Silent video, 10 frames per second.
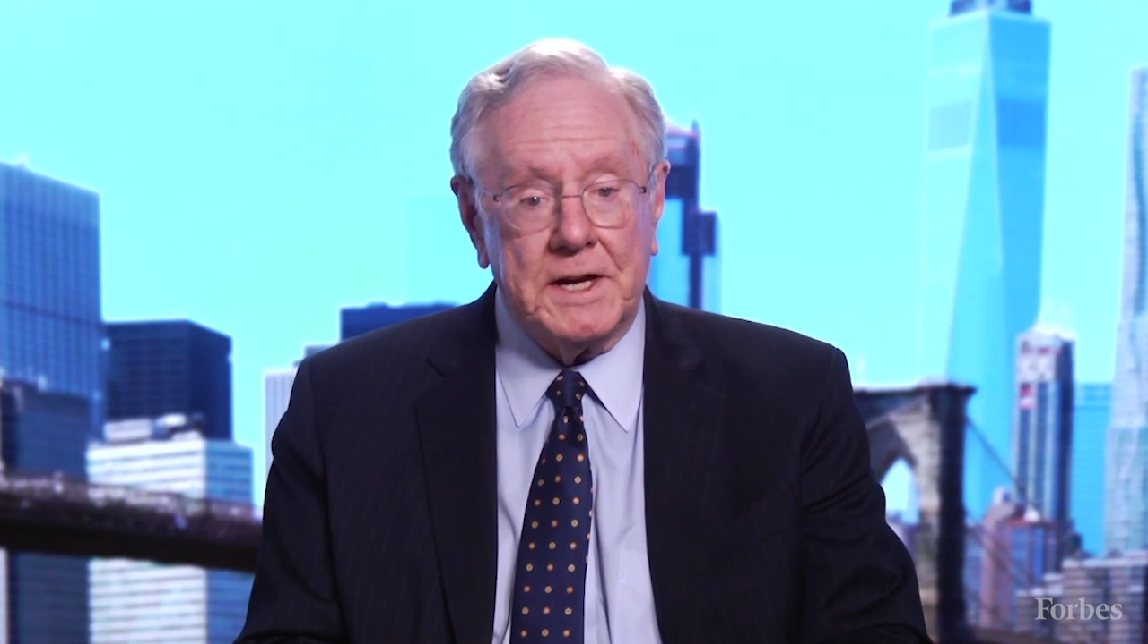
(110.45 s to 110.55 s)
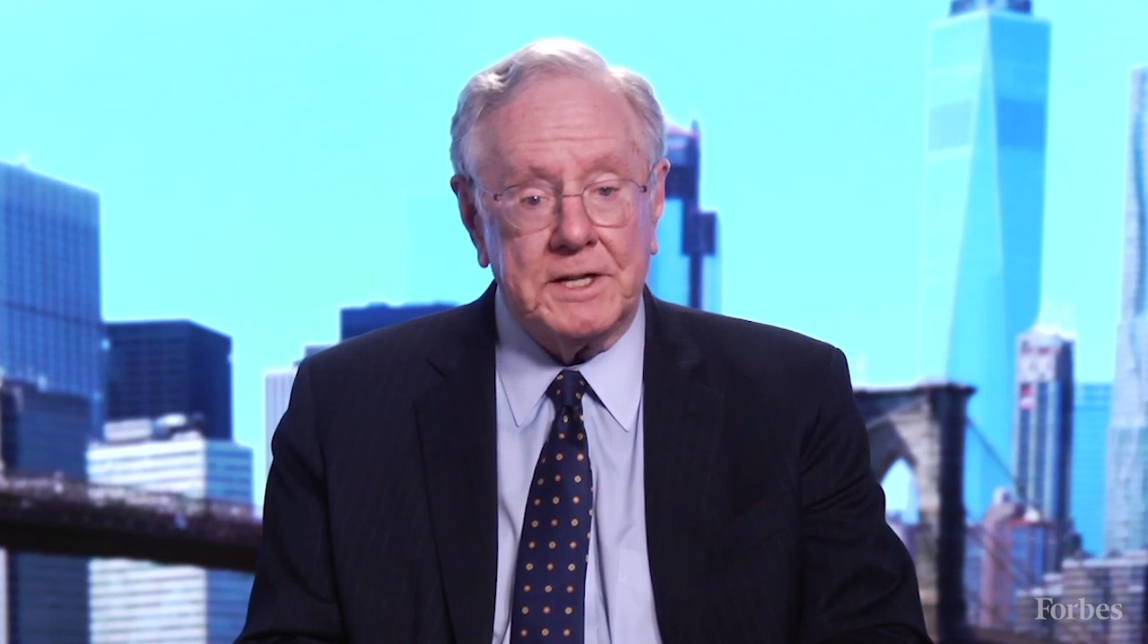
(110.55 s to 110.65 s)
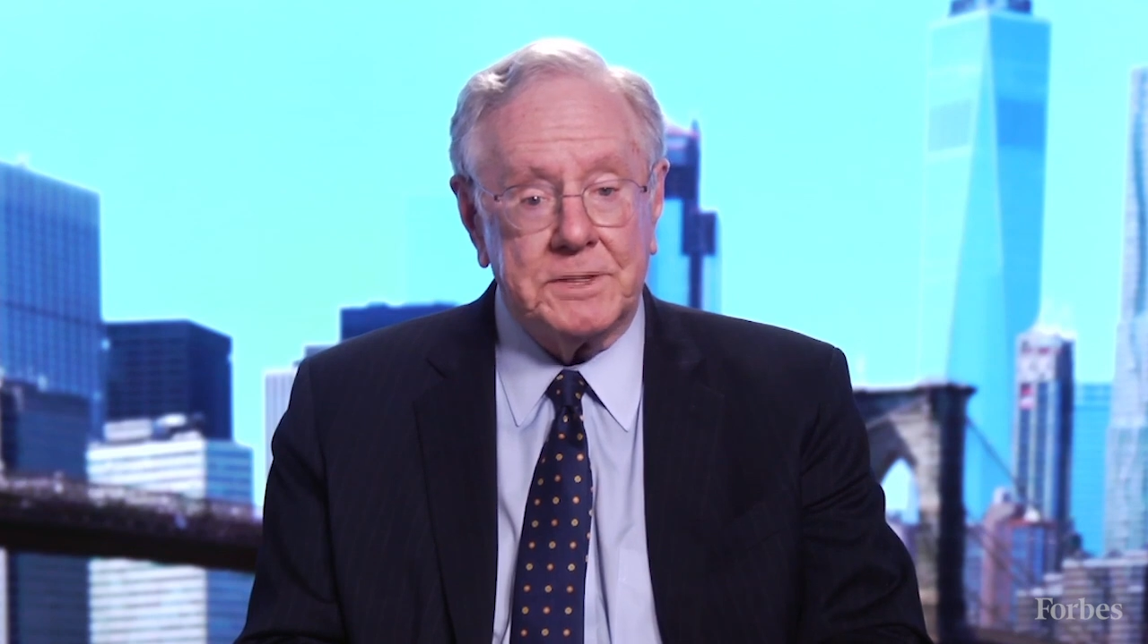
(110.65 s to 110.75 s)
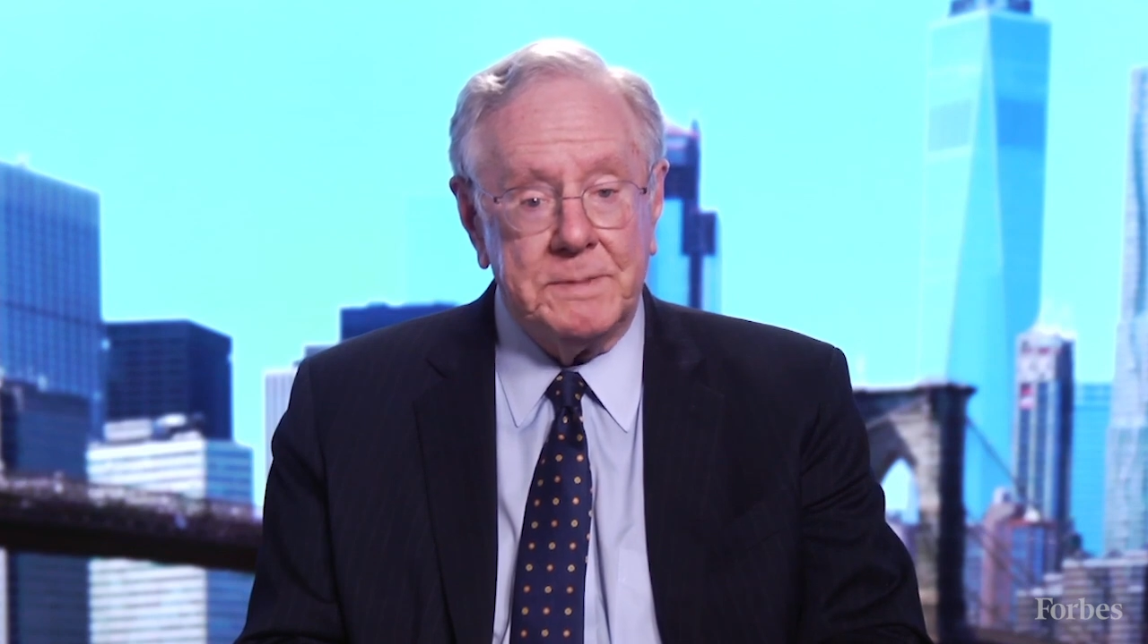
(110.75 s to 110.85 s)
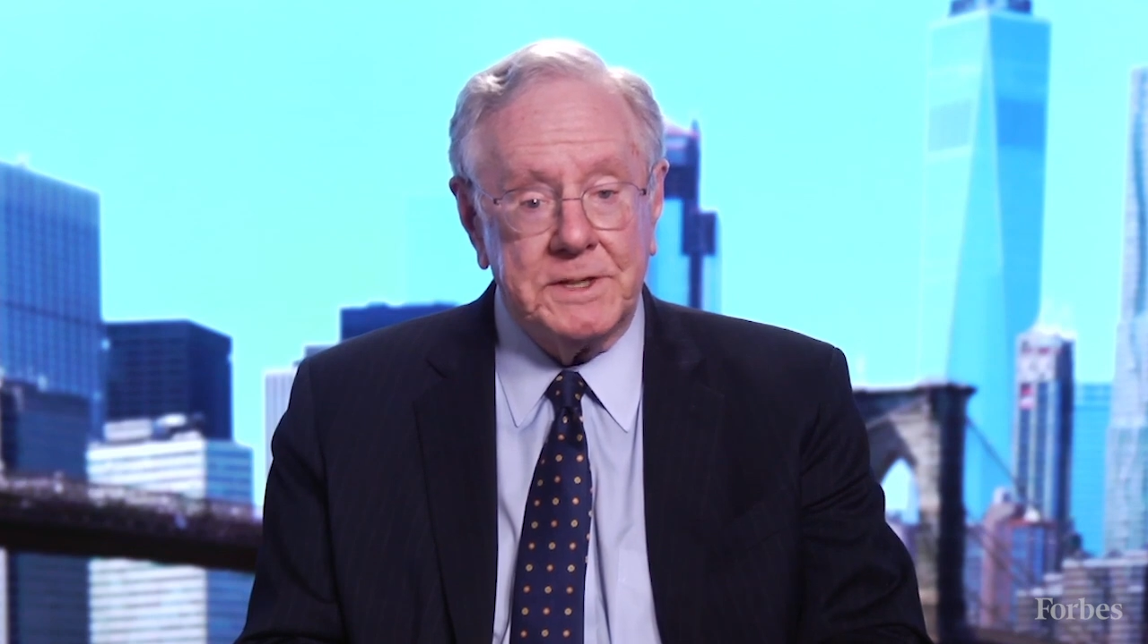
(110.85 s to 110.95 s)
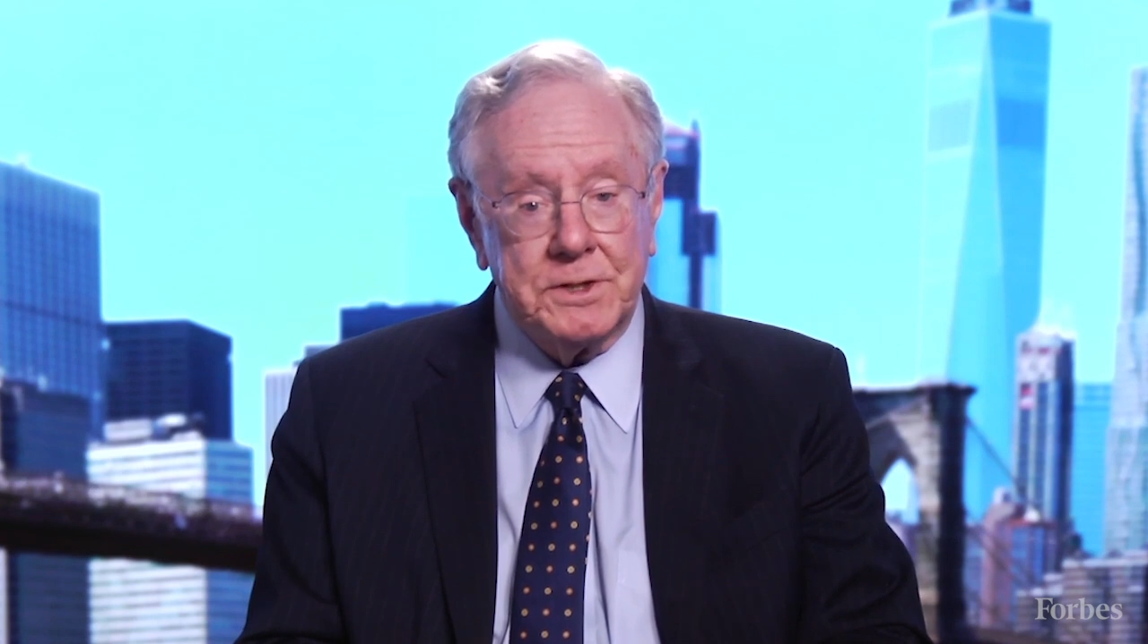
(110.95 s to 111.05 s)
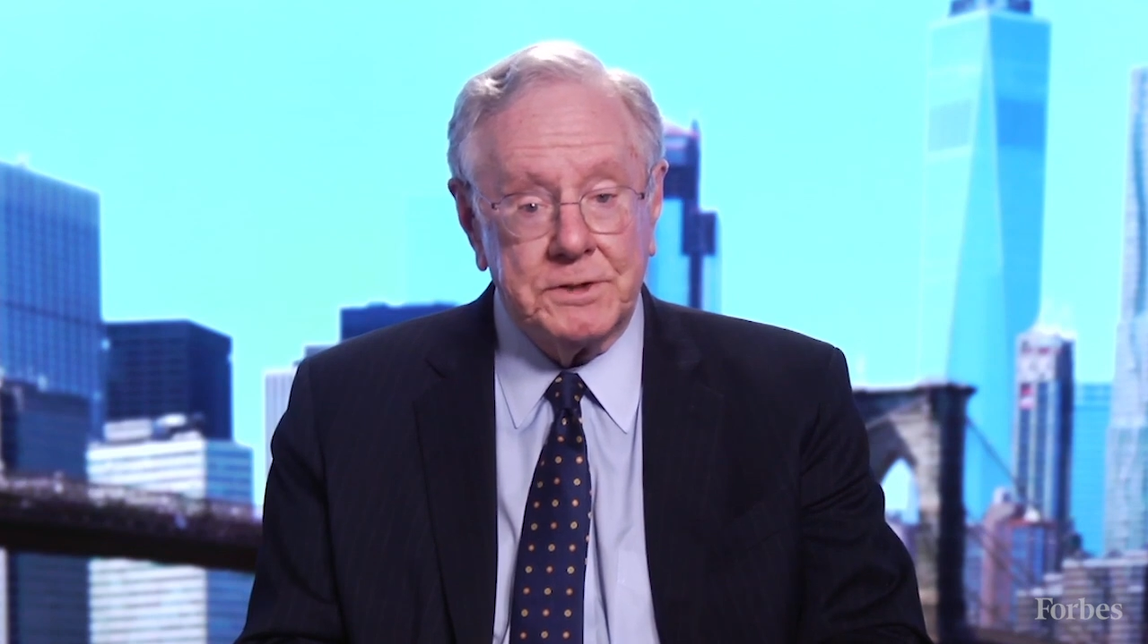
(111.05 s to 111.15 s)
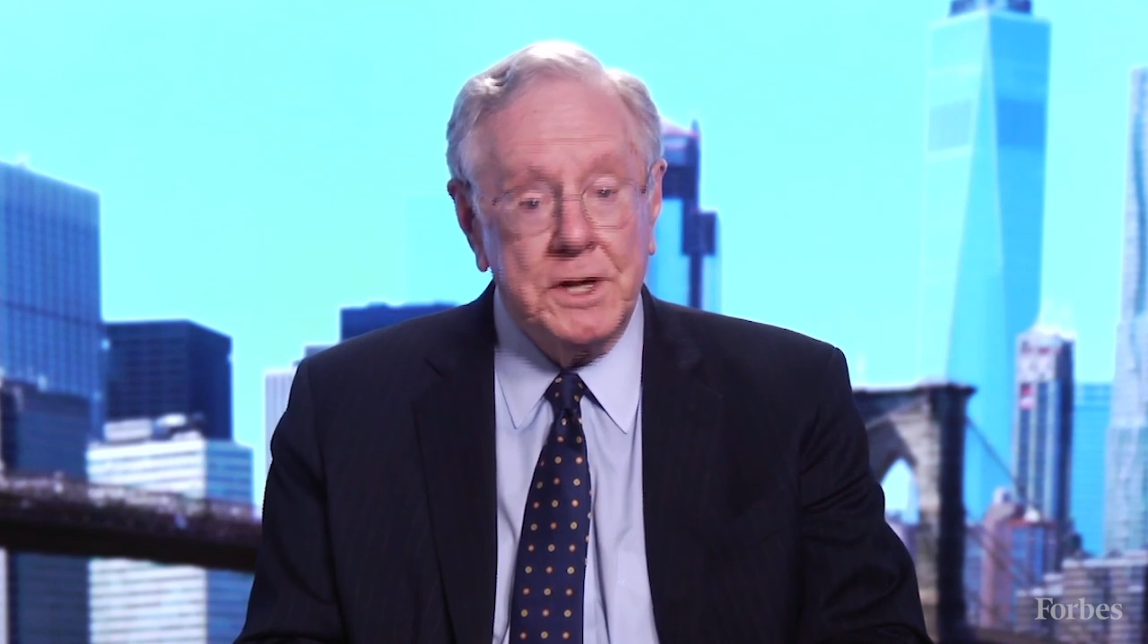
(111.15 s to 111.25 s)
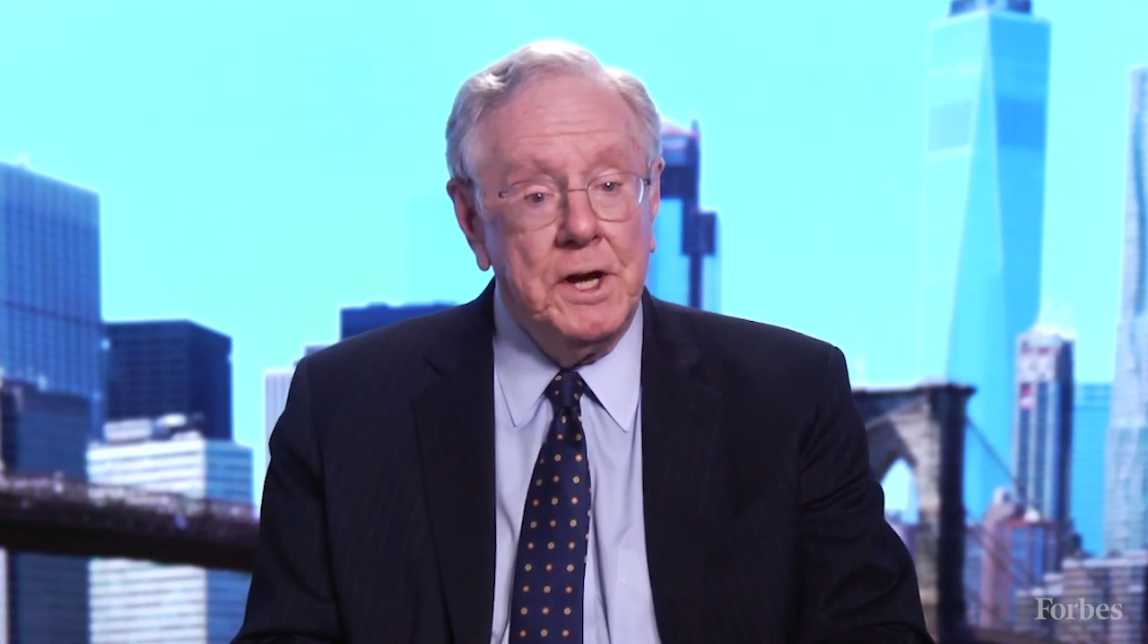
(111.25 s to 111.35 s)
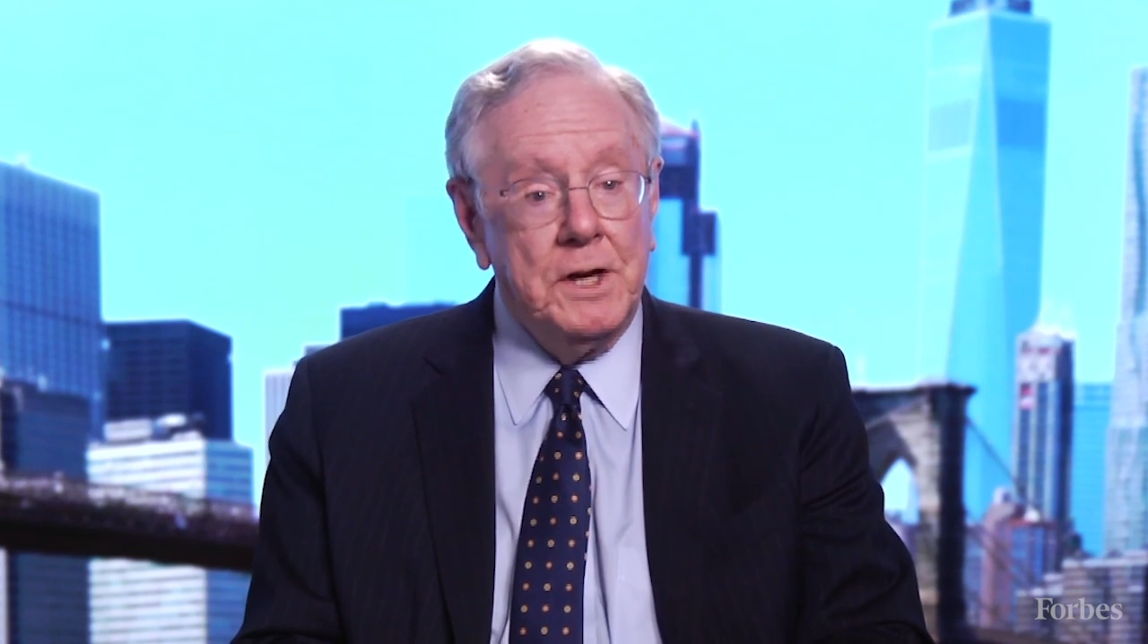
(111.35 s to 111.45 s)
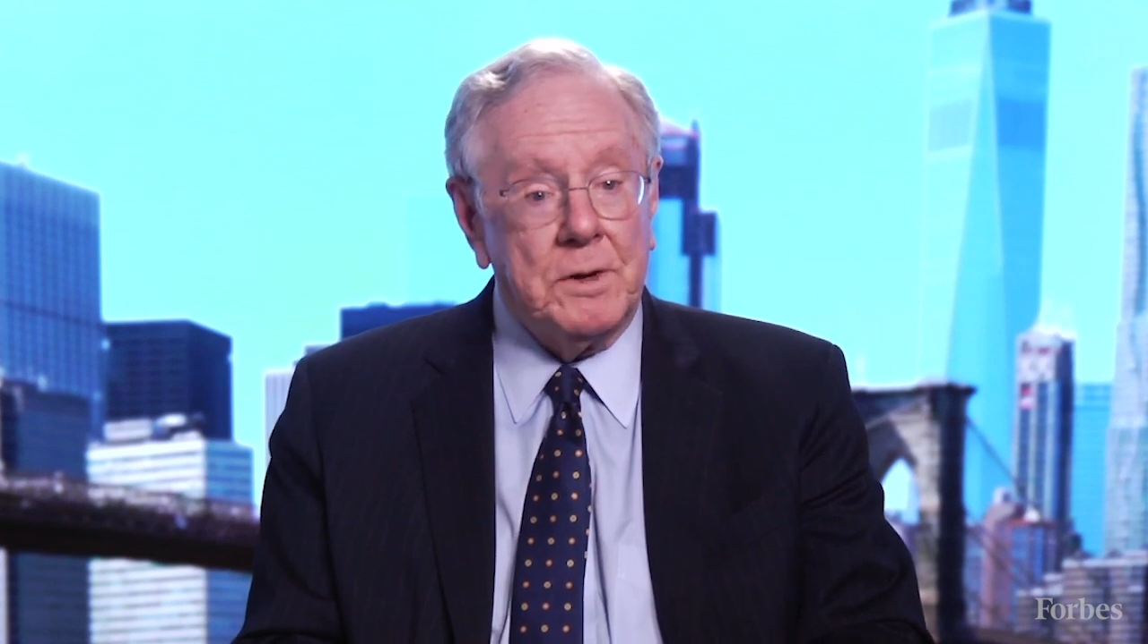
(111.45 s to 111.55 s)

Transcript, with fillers: on its missiles